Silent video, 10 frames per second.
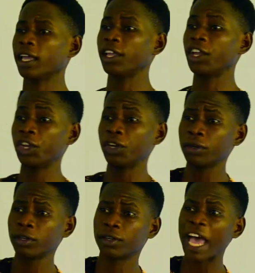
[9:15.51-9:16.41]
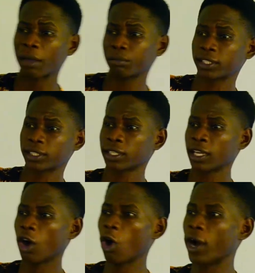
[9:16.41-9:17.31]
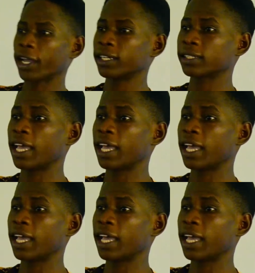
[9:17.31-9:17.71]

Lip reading: in dams, or I can